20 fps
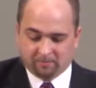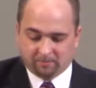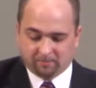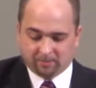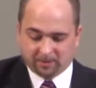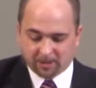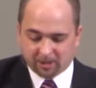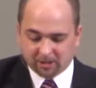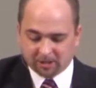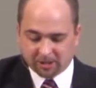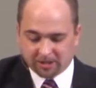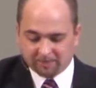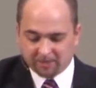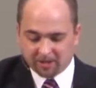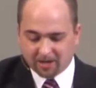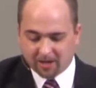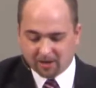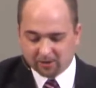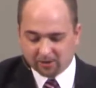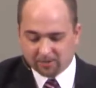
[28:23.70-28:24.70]
But there's
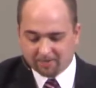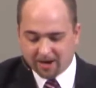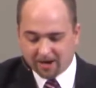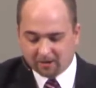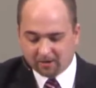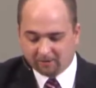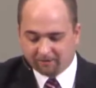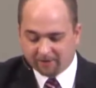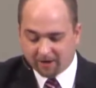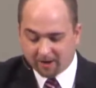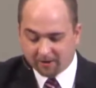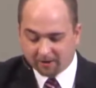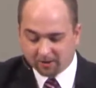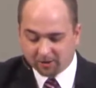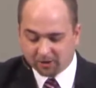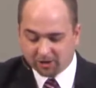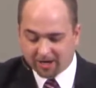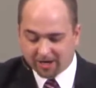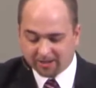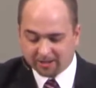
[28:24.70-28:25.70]
something else about your father's
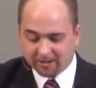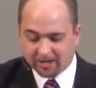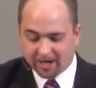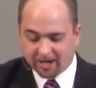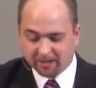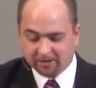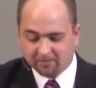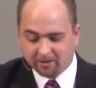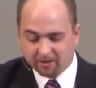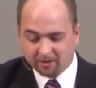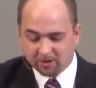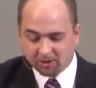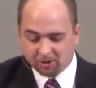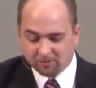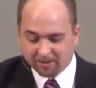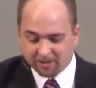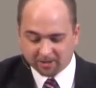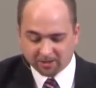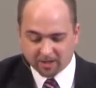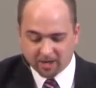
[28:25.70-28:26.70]
chastisement that you
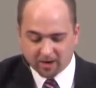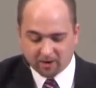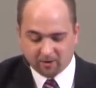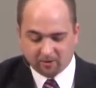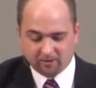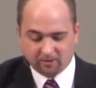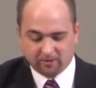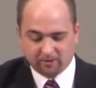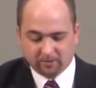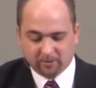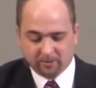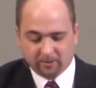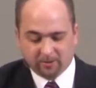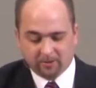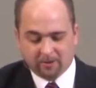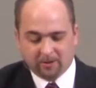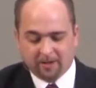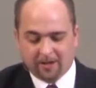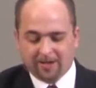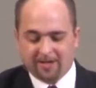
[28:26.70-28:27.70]
must know.
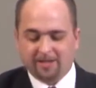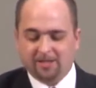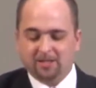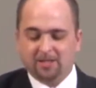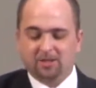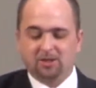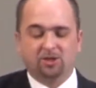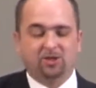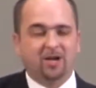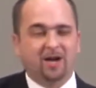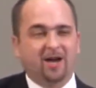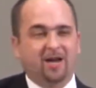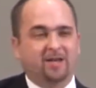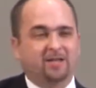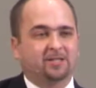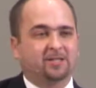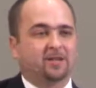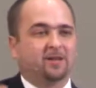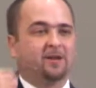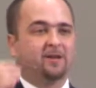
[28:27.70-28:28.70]
It isn't
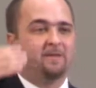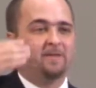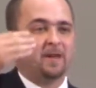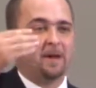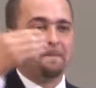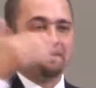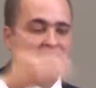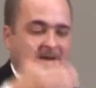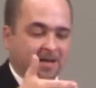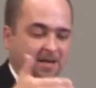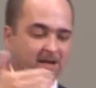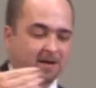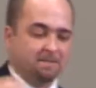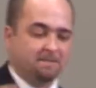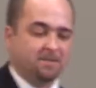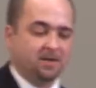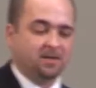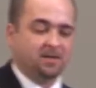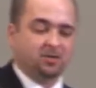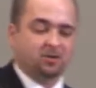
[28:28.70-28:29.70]
just the immediate
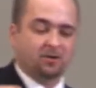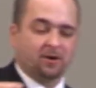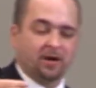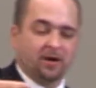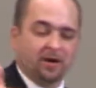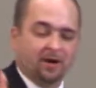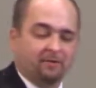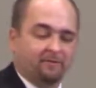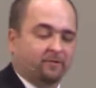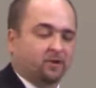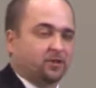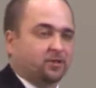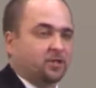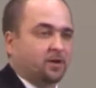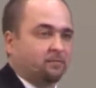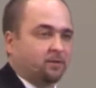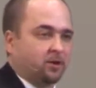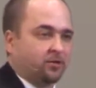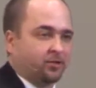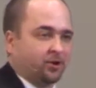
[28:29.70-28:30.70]
misery of verse
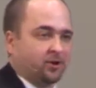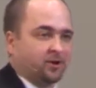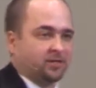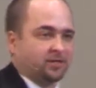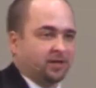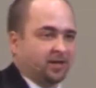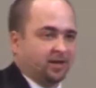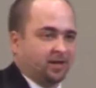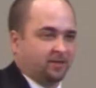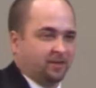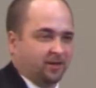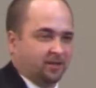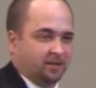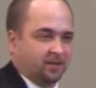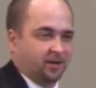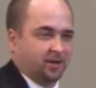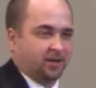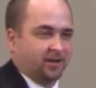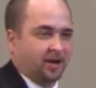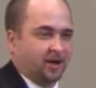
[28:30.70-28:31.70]
number 13 that's
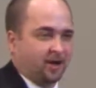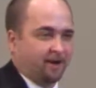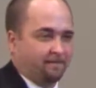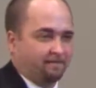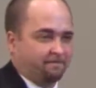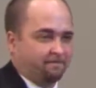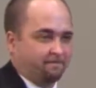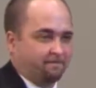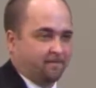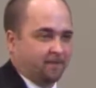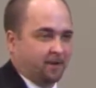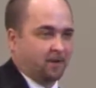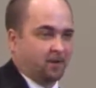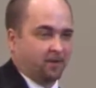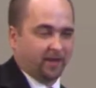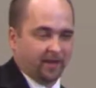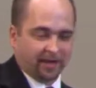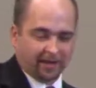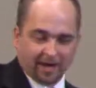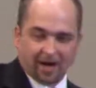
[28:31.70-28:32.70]
going to come, or
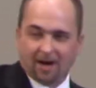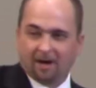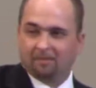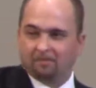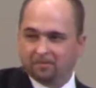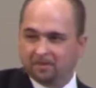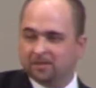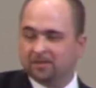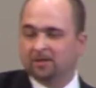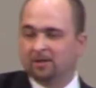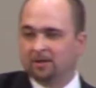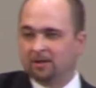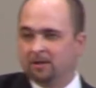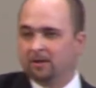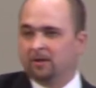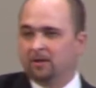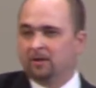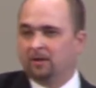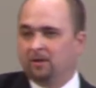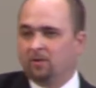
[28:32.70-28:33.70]
that comes
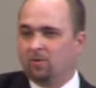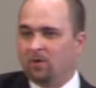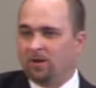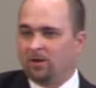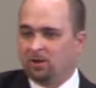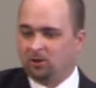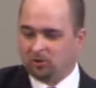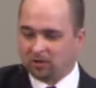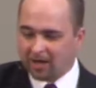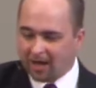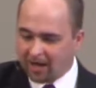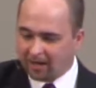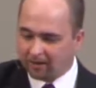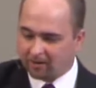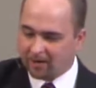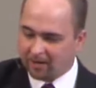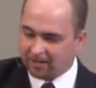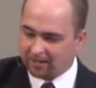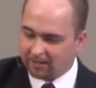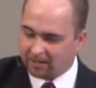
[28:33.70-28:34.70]
when you
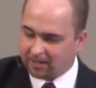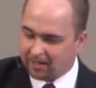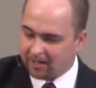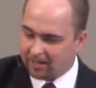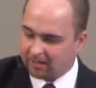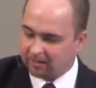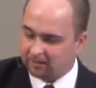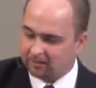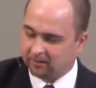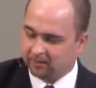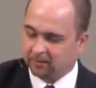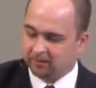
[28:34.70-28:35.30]
tolerate sin.